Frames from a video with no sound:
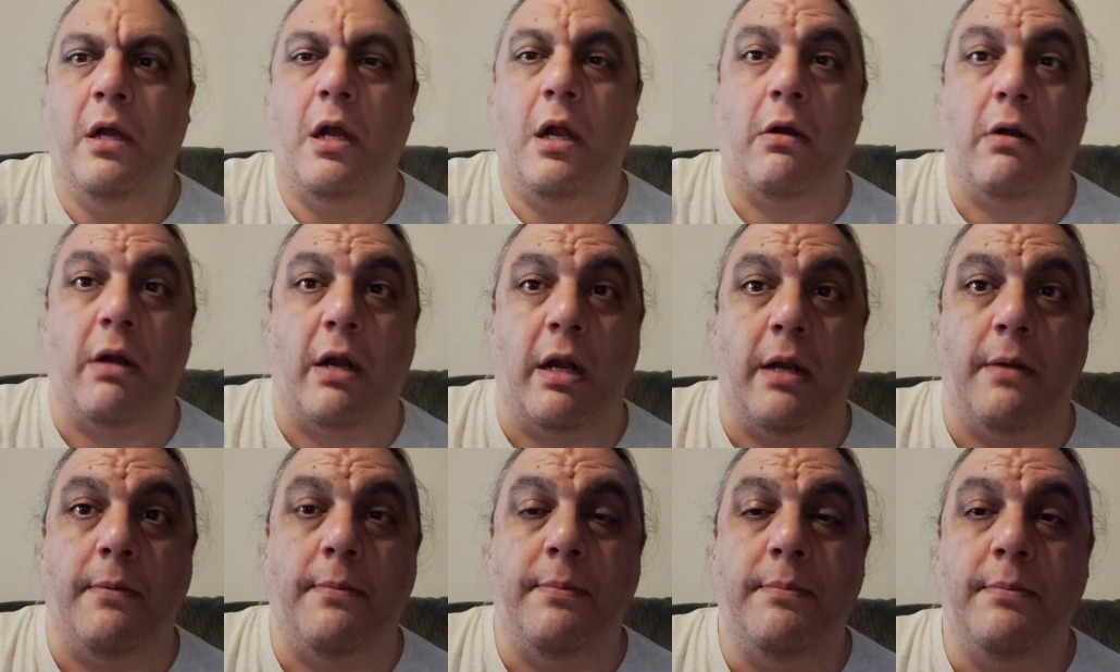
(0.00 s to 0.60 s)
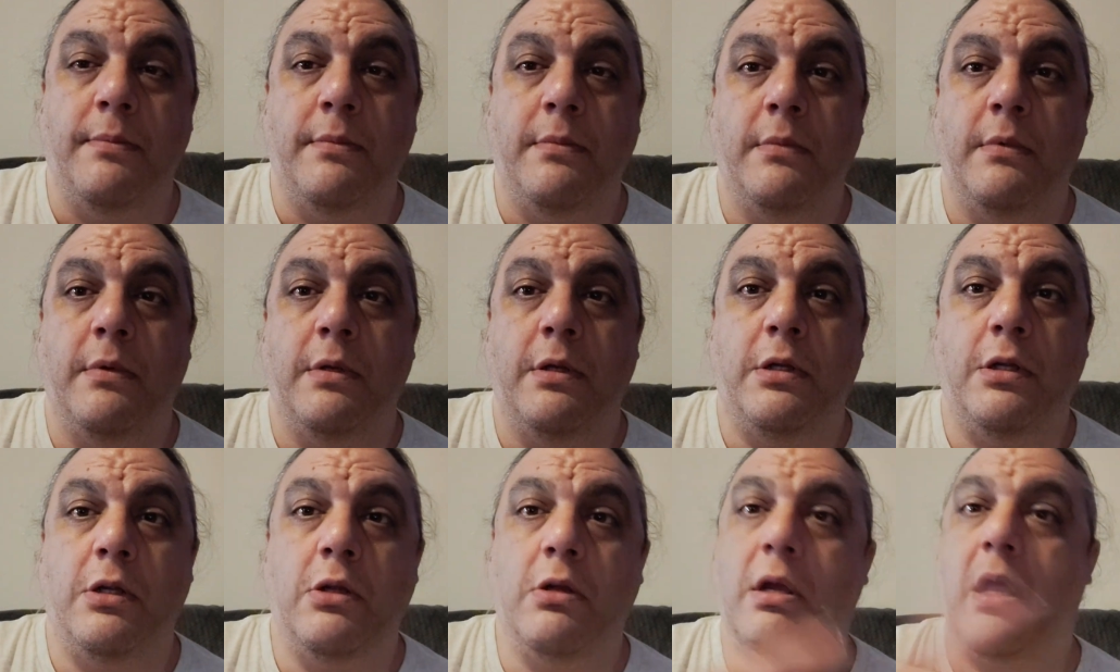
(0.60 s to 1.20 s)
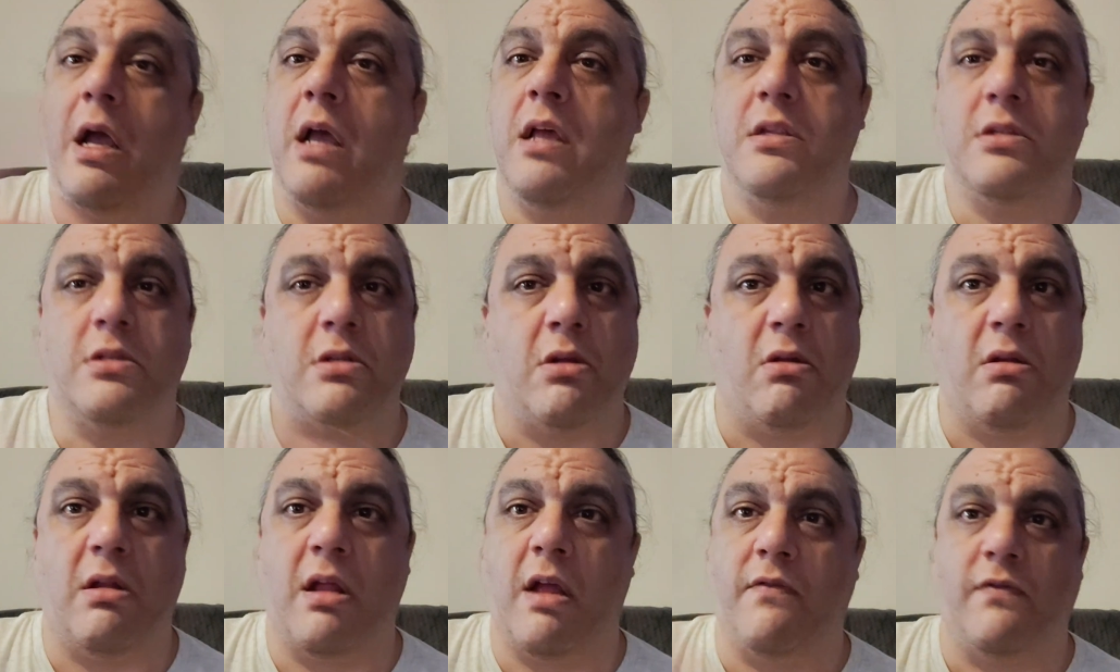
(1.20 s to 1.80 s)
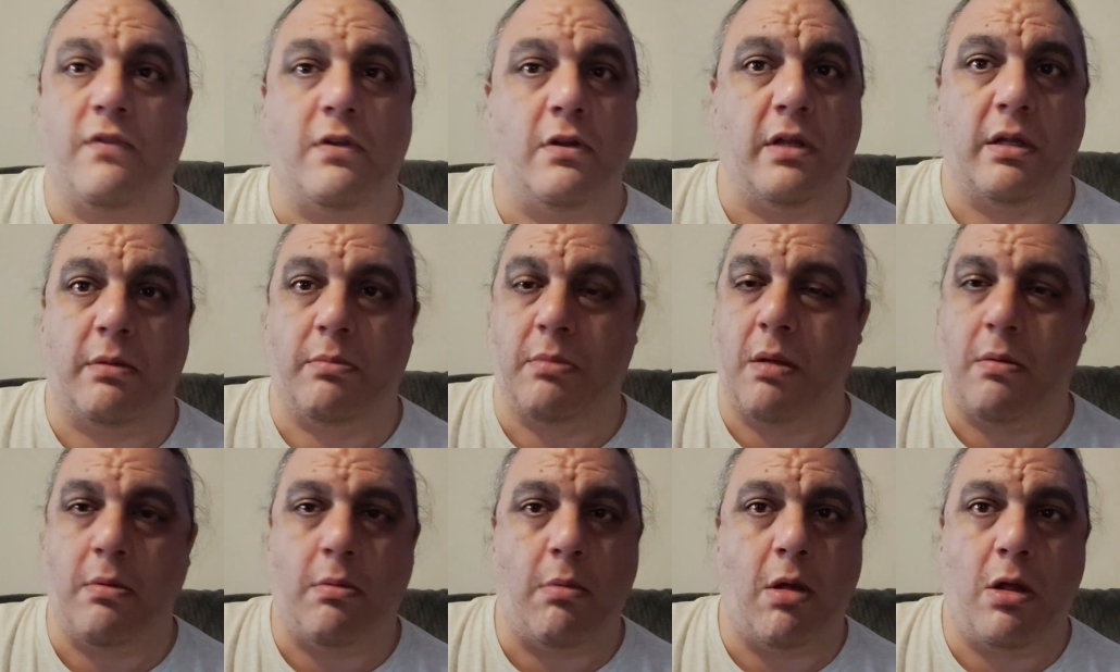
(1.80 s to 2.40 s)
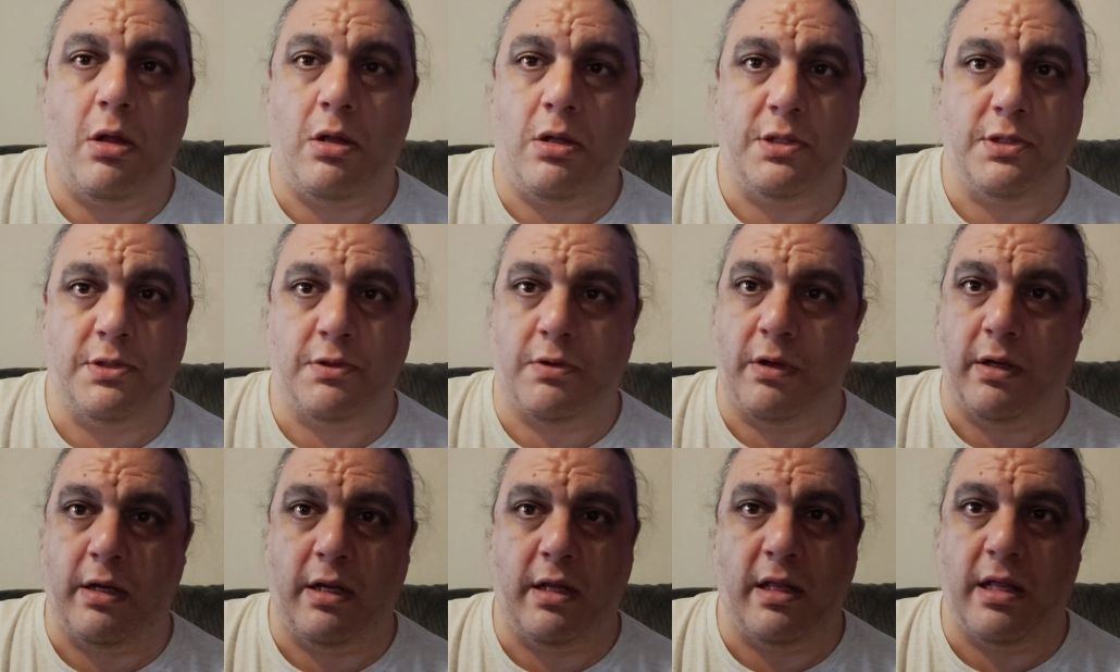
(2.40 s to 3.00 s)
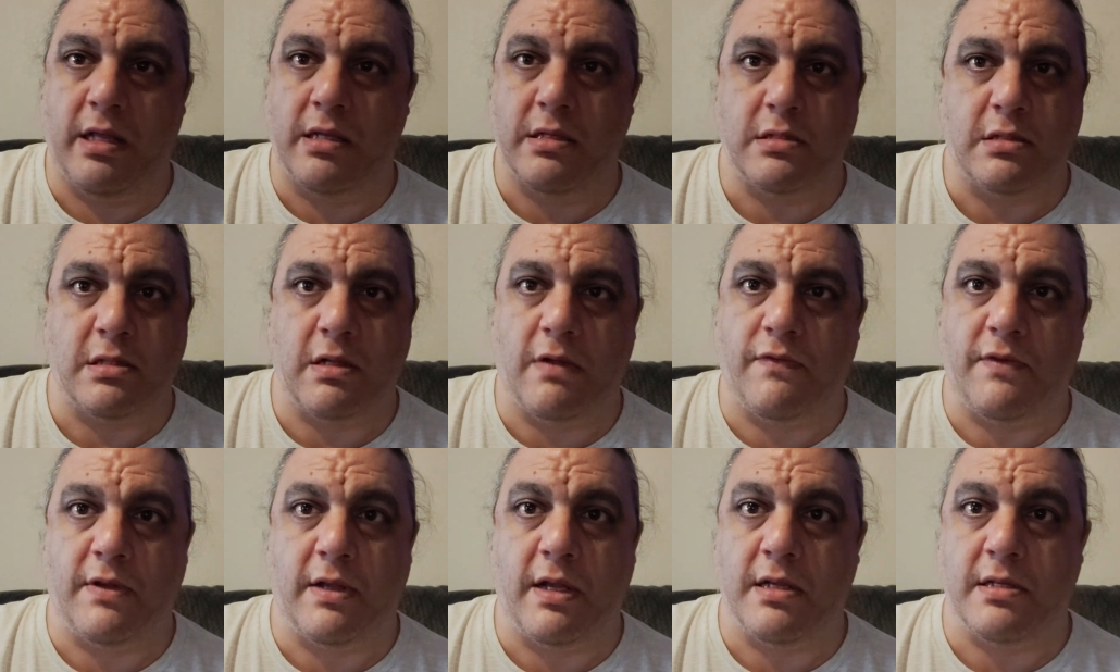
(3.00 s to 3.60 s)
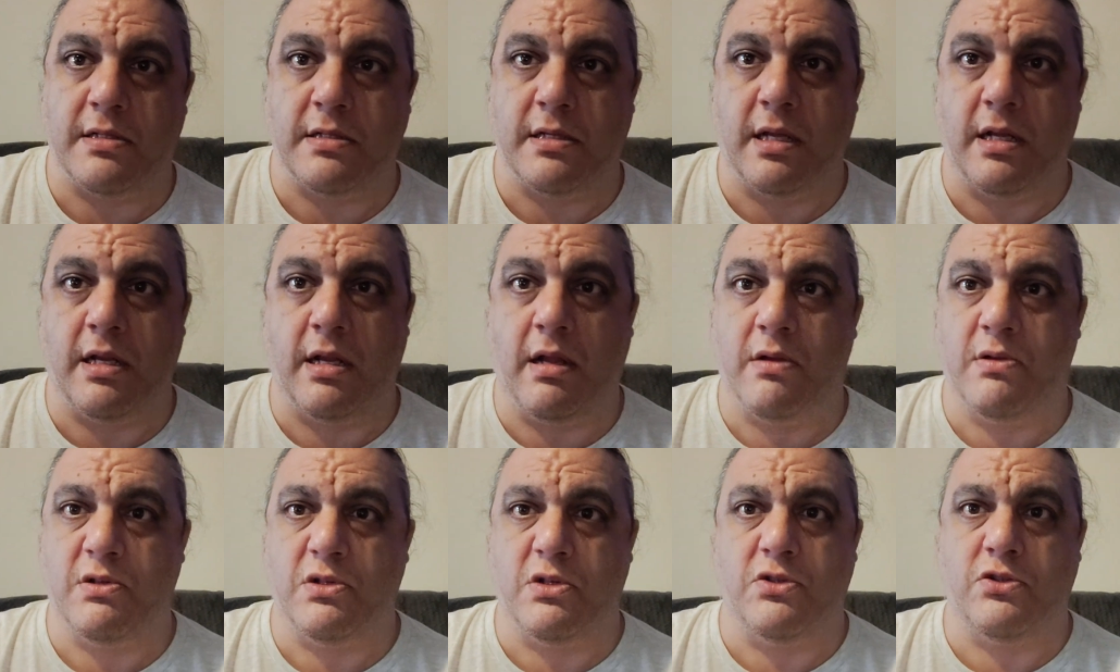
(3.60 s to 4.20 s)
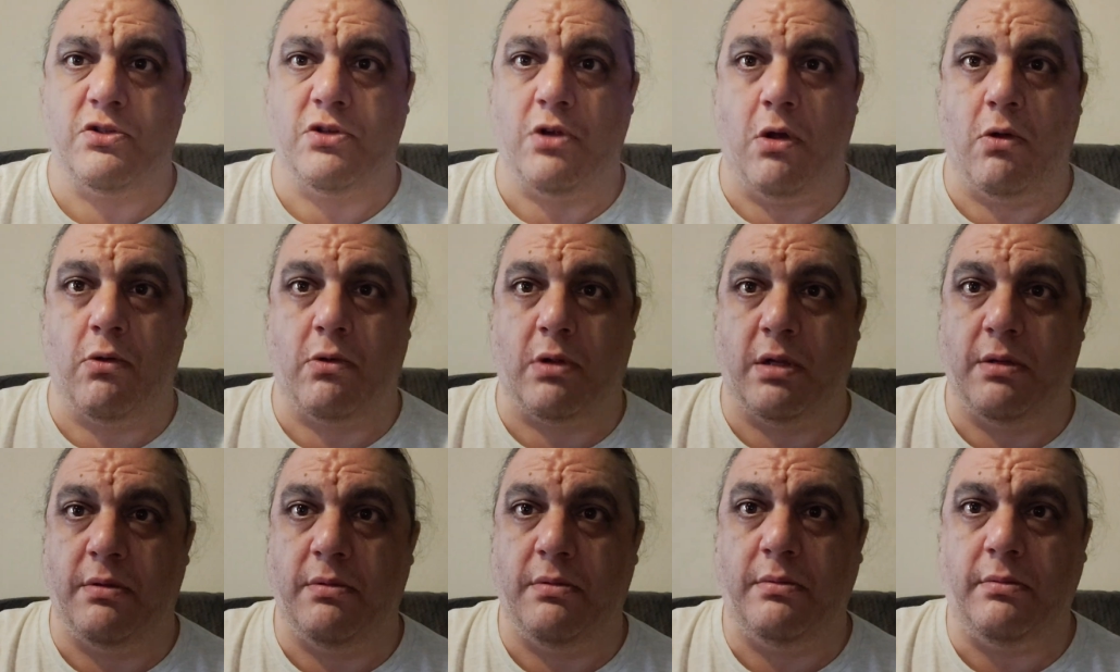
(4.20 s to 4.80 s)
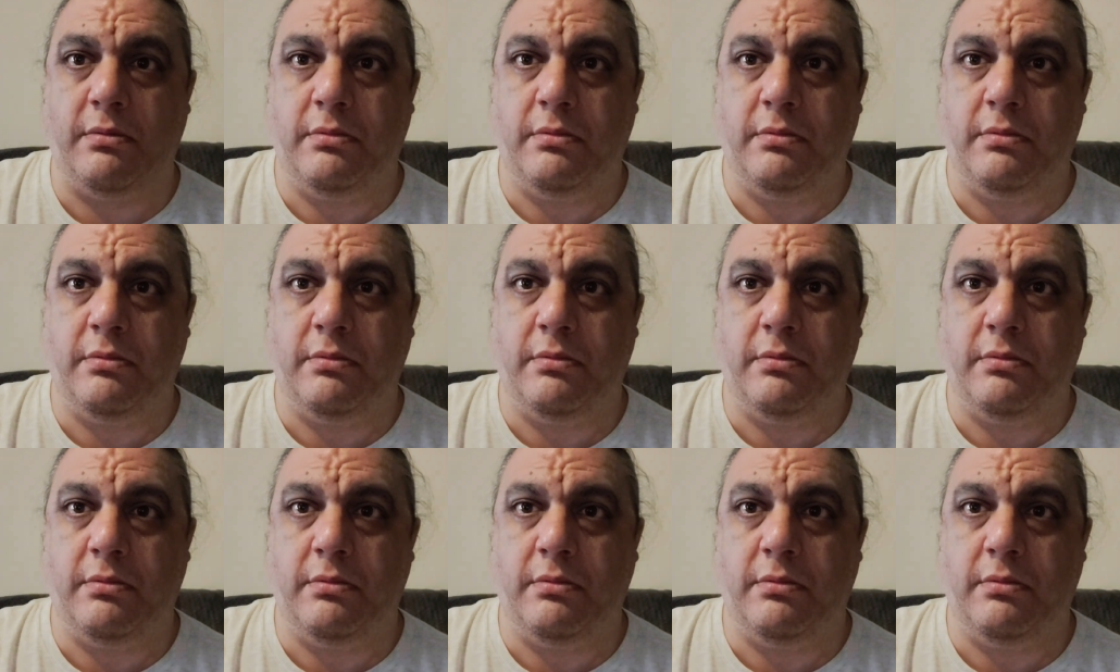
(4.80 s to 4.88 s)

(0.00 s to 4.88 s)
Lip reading: Alright. You guys don't have to lick my balls or any of that stuff that I said. I was just joking.